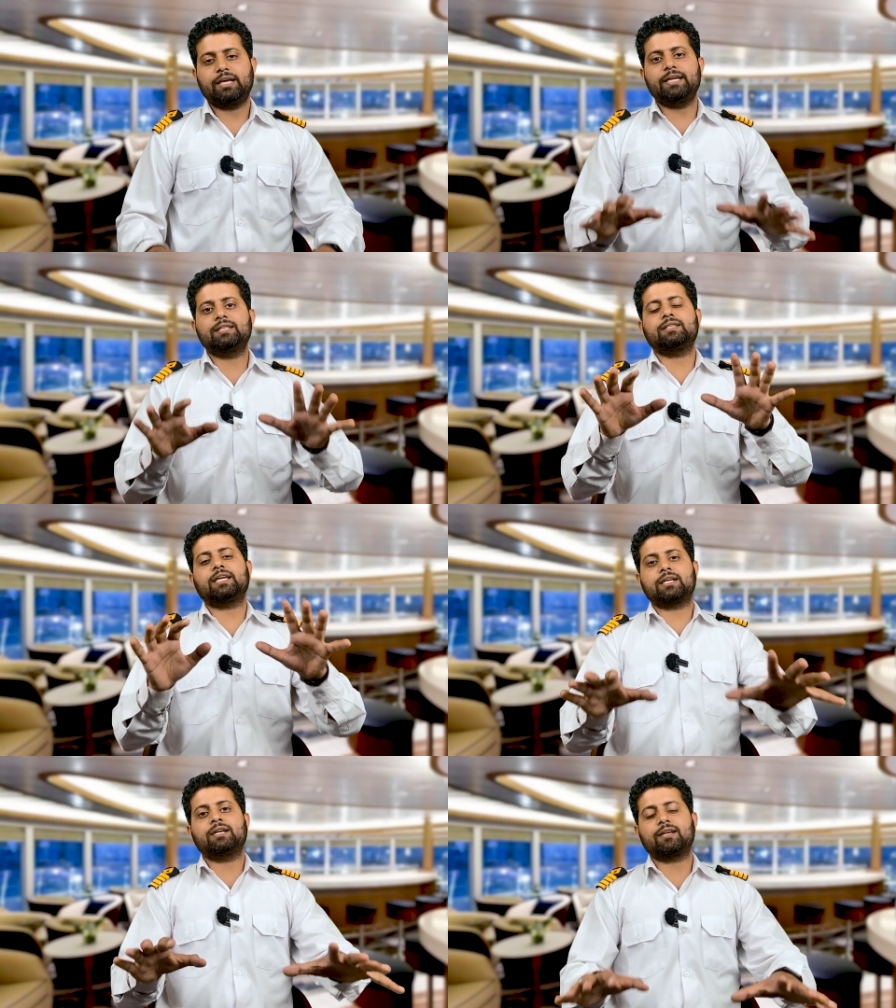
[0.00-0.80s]
in
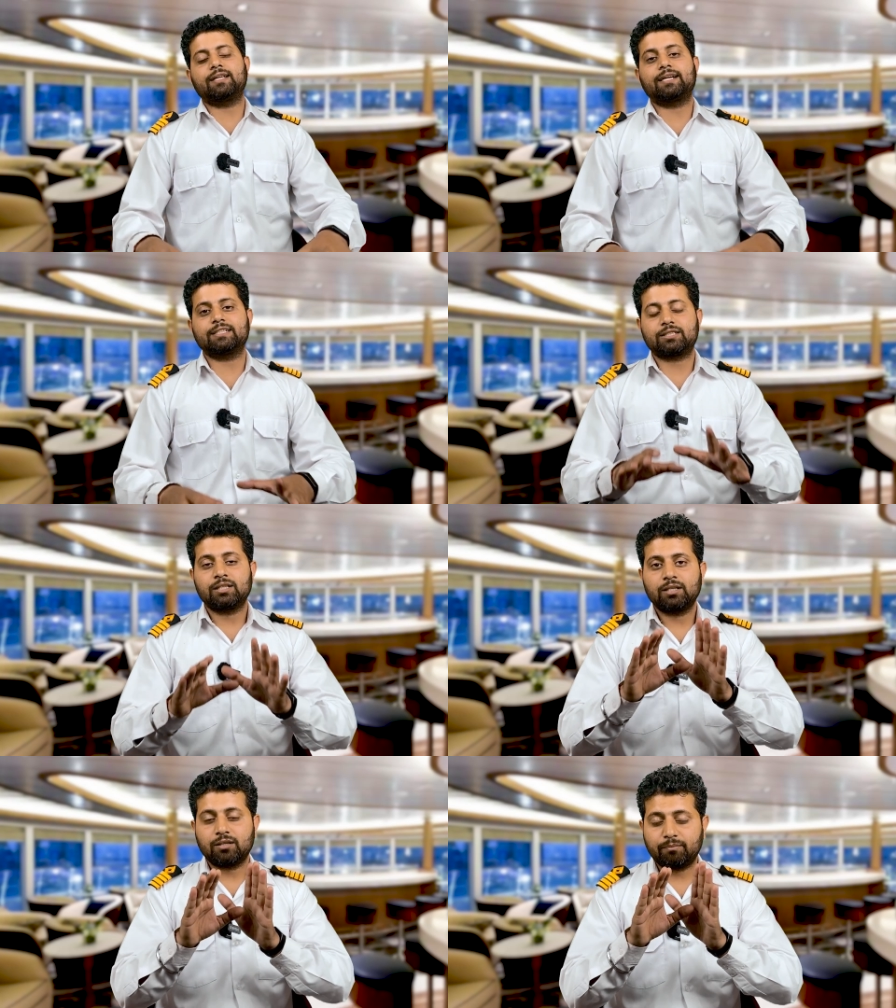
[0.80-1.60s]
the country that is
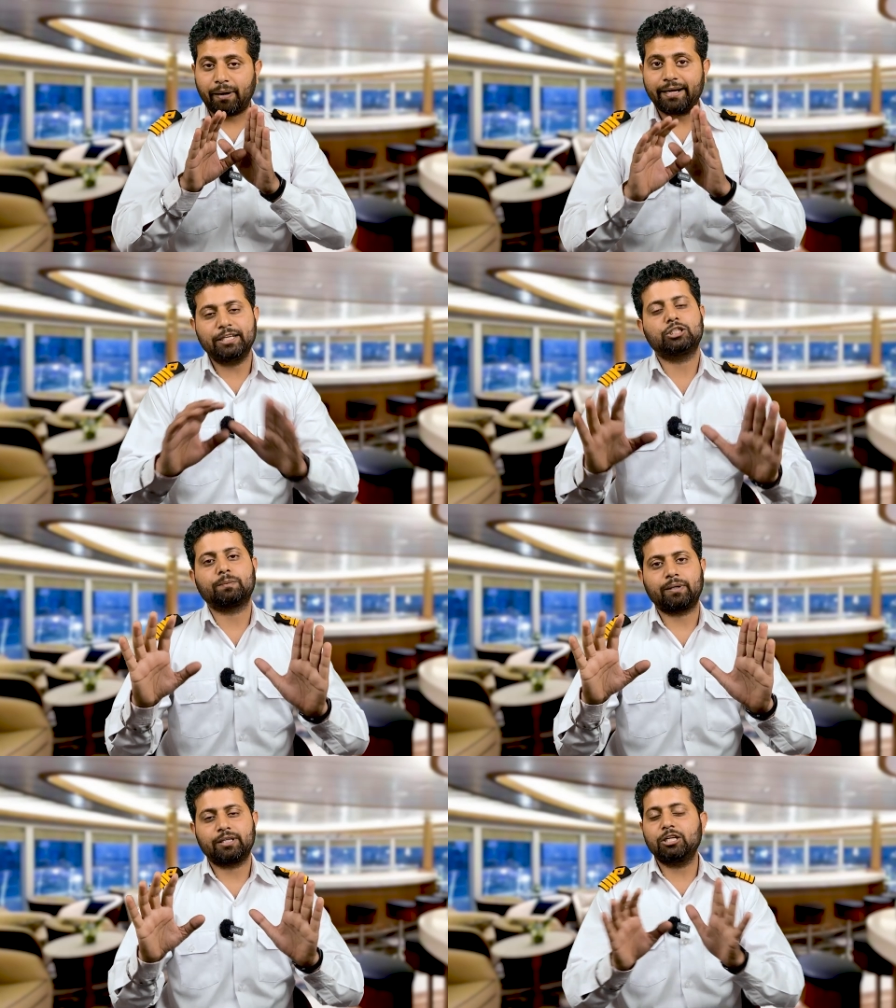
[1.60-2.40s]
by DG
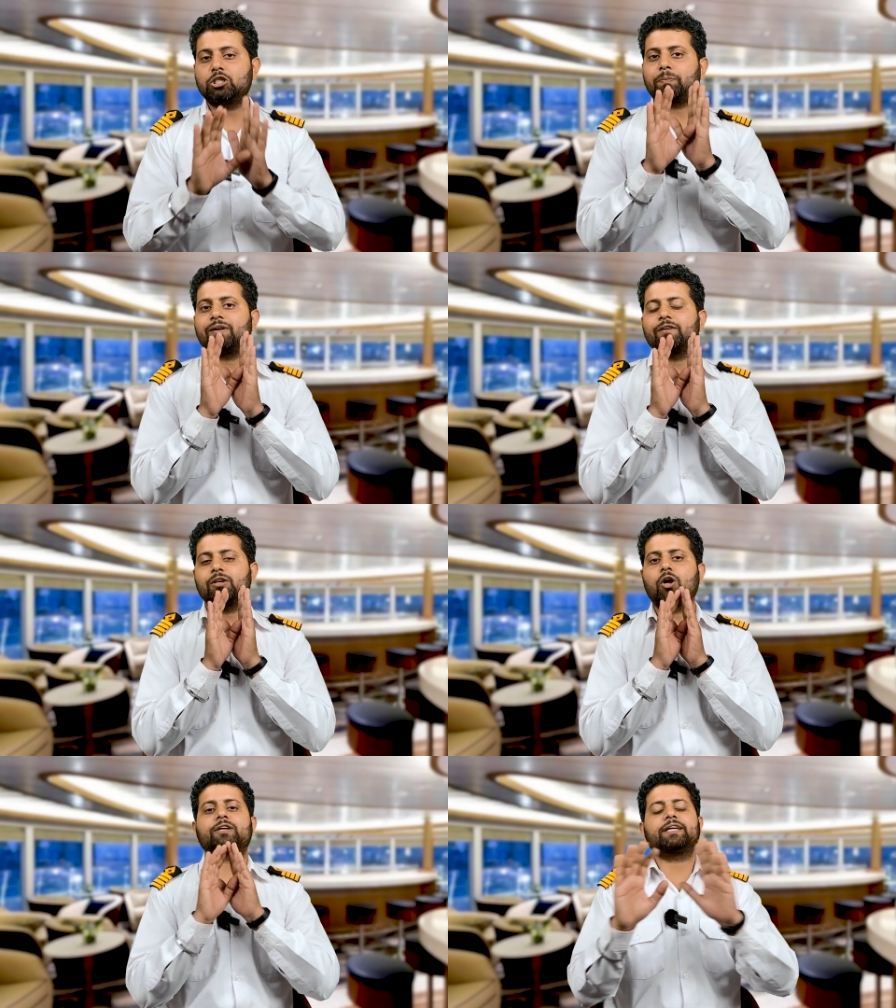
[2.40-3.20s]
shipping. DG shipping
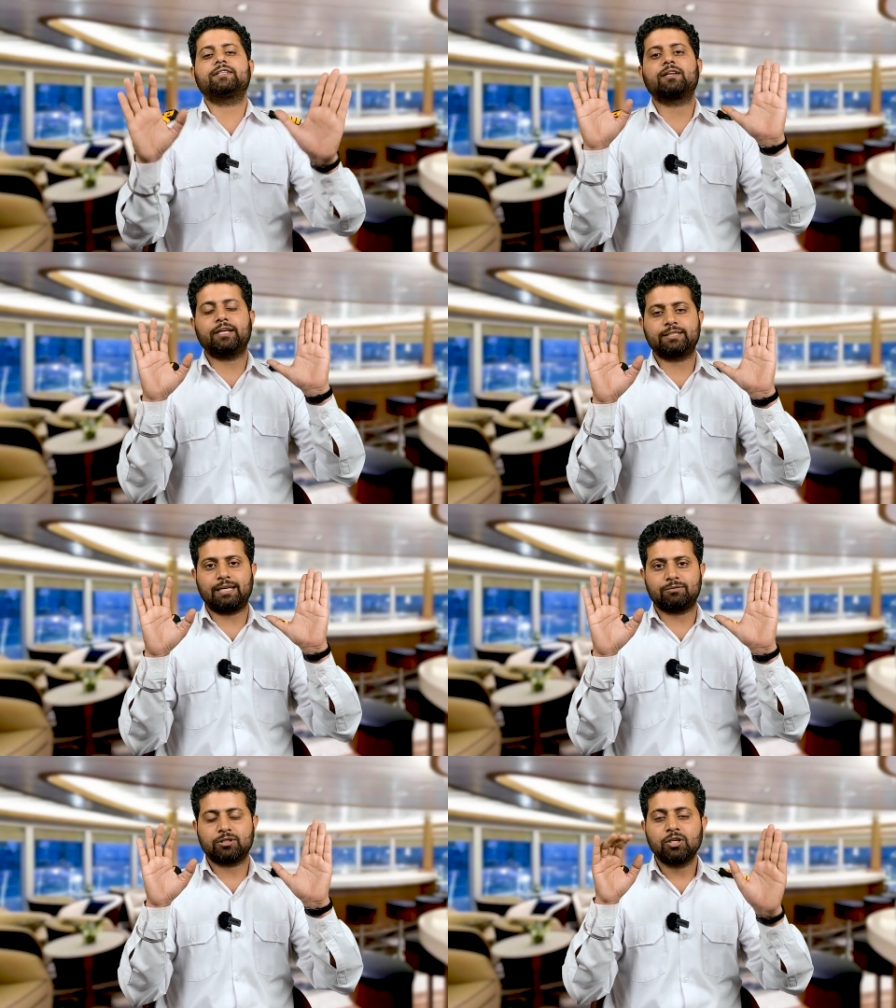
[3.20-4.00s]
will not take their
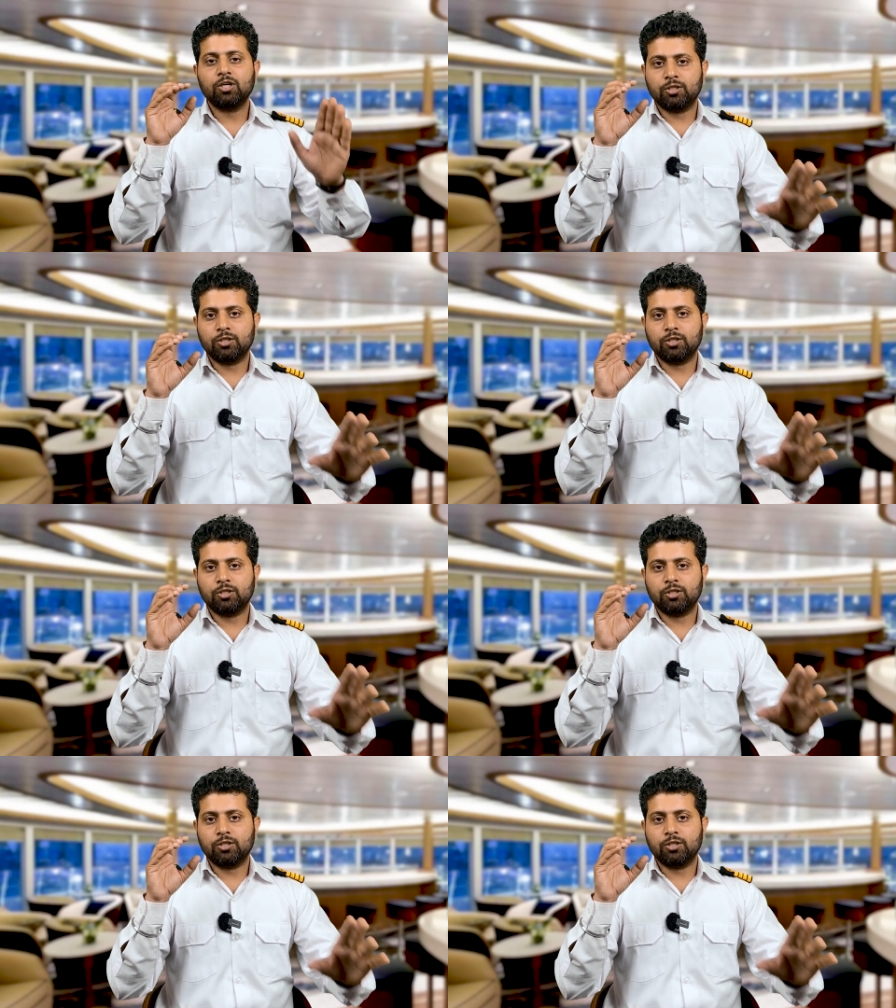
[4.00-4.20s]
exams.